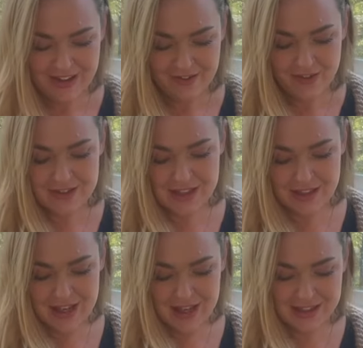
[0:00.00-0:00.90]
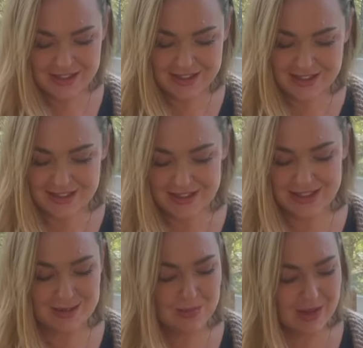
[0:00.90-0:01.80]
First glance, this
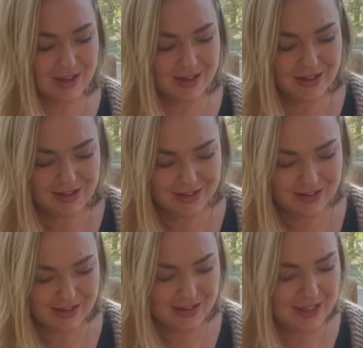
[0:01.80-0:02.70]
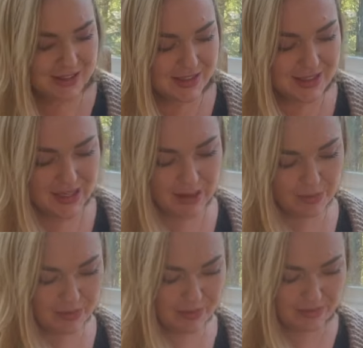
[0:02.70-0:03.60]
is big. It's deep.